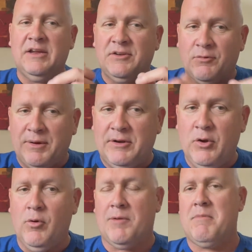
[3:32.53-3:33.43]
to
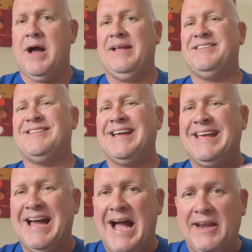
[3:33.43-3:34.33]
renew our minds, to
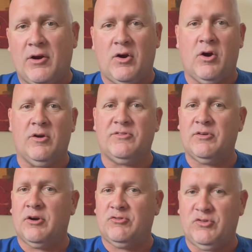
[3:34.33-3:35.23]
guide our hearts
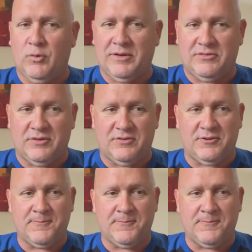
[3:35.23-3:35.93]
and our choices.